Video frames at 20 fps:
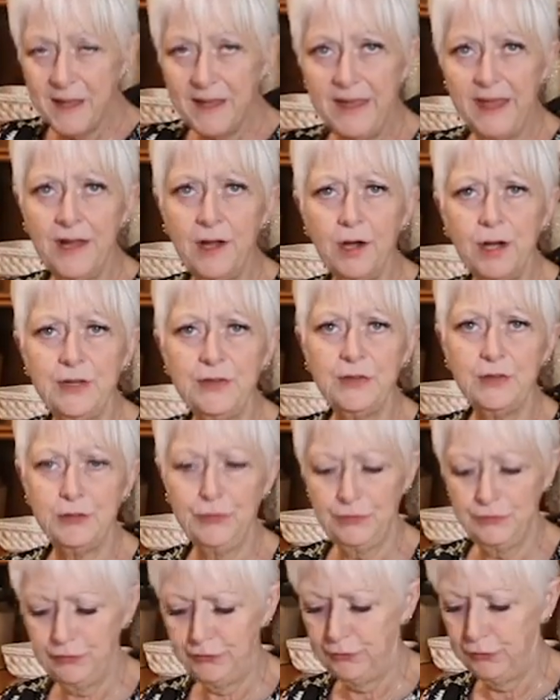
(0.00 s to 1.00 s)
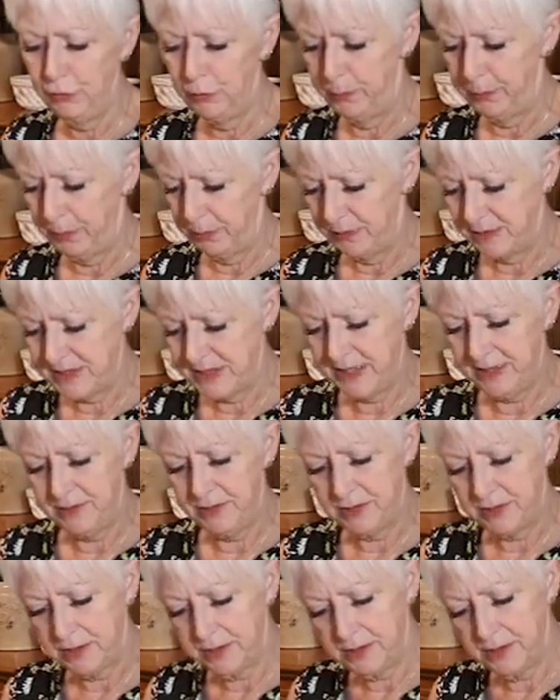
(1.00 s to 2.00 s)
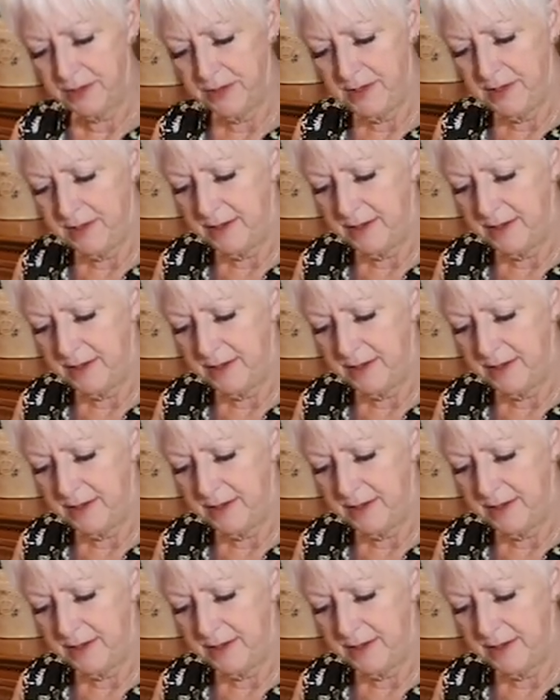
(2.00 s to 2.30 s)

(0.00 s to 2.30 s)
Carrots are super tender